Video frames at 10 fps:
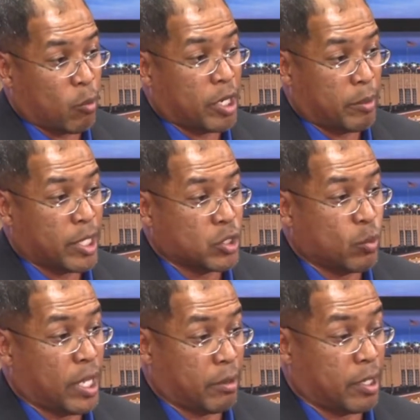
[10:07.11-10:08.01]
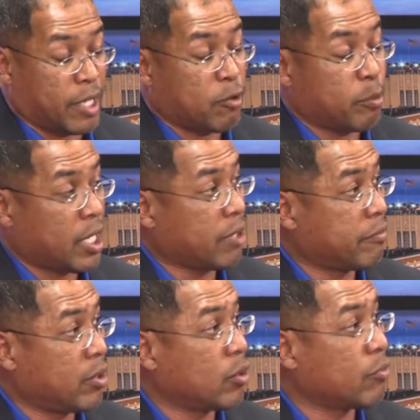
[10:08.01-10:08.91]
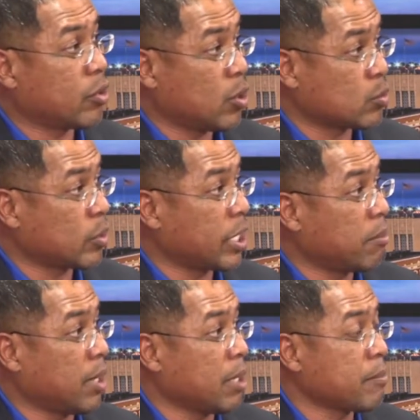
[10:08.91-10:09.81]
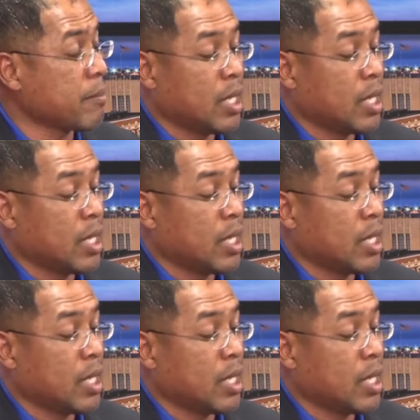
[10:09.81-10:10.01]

I wanted to make sure we had a level playing field for those running in May.